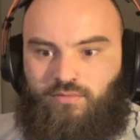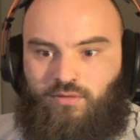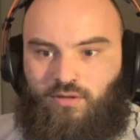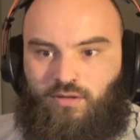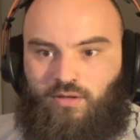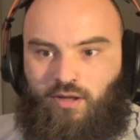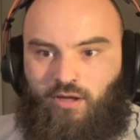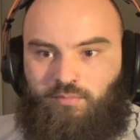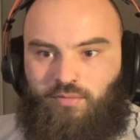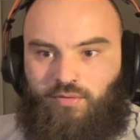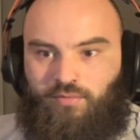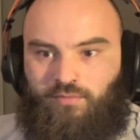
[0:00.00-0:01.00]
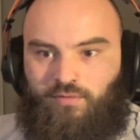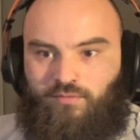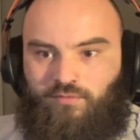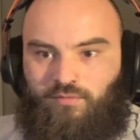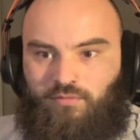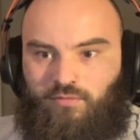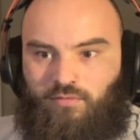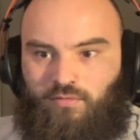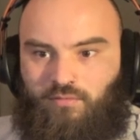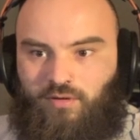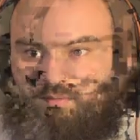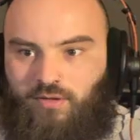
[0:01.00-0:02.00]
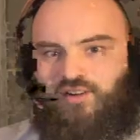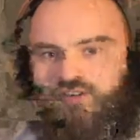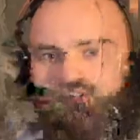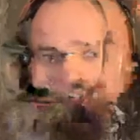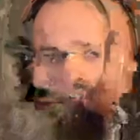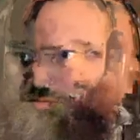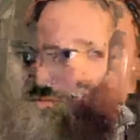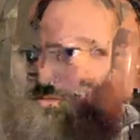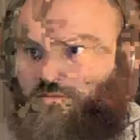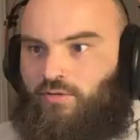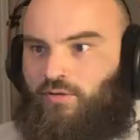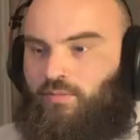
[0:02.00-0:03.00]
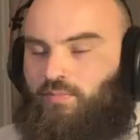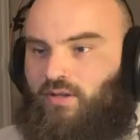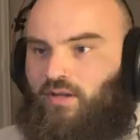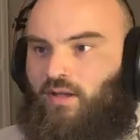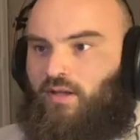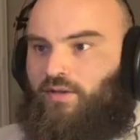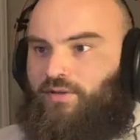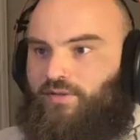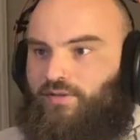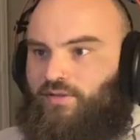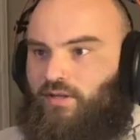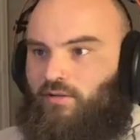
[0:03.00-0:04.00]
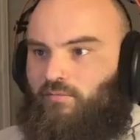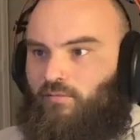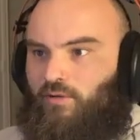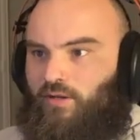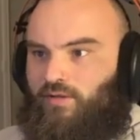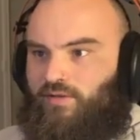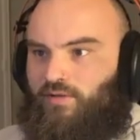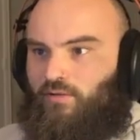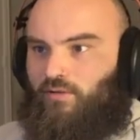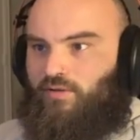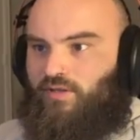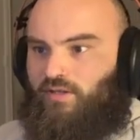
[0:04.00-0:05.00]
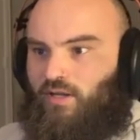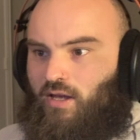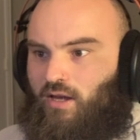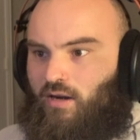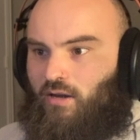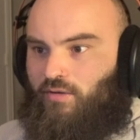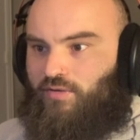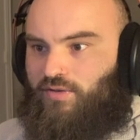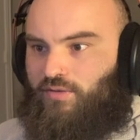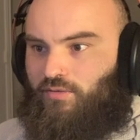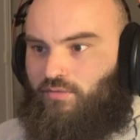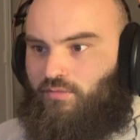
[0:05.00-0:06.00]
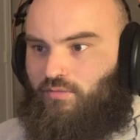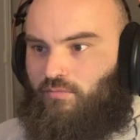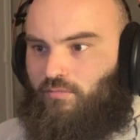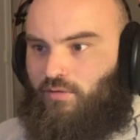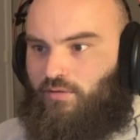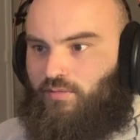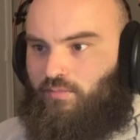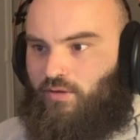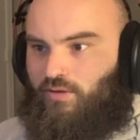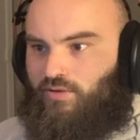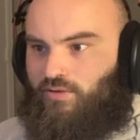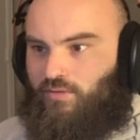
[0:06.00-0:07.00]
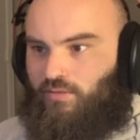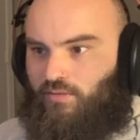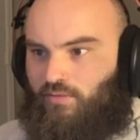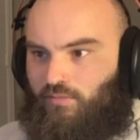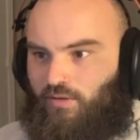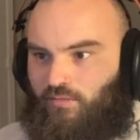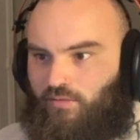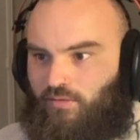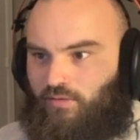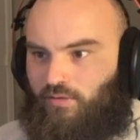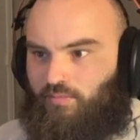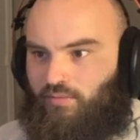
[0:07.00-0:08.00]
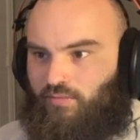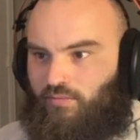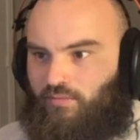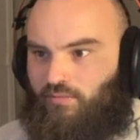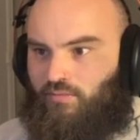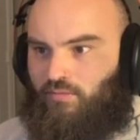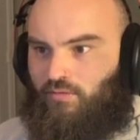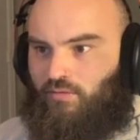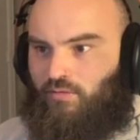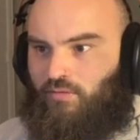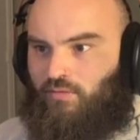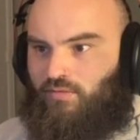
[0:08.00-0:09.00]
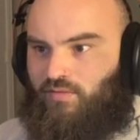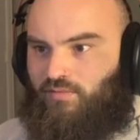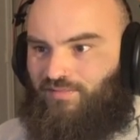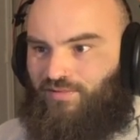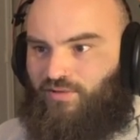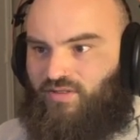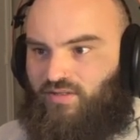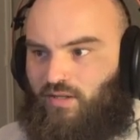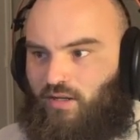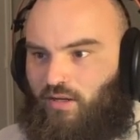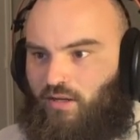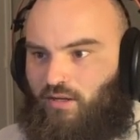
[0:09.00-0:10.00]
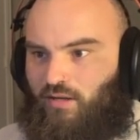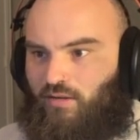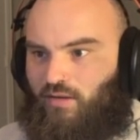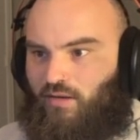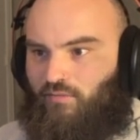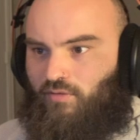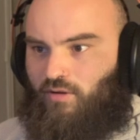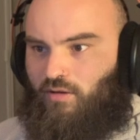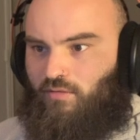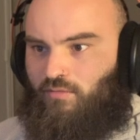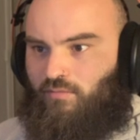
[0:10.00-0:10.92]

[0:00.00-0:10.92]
on output 3 and 4, we're going to put ozone because I want an RTA, and I also want to make sure that we don't clip. So we'll just set it kind of like that for now.